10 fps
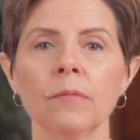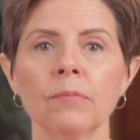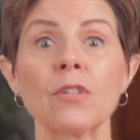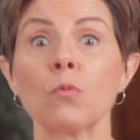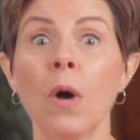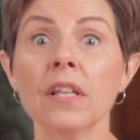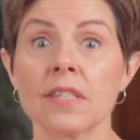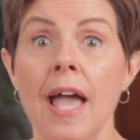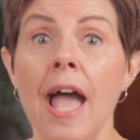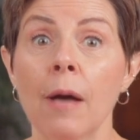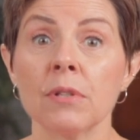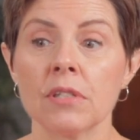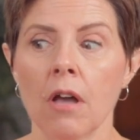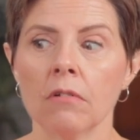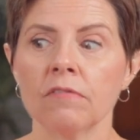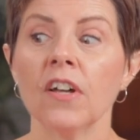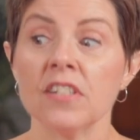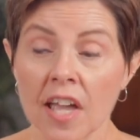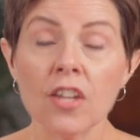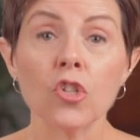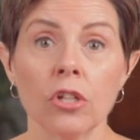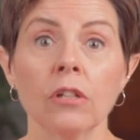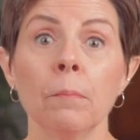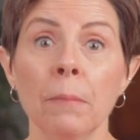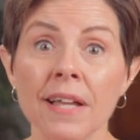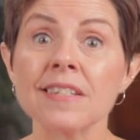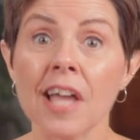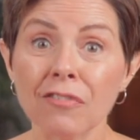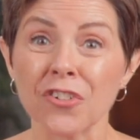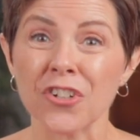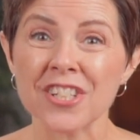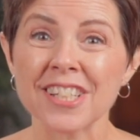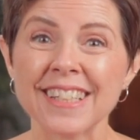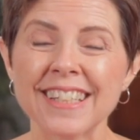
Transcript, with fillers: as well as the habits of attention and best effort.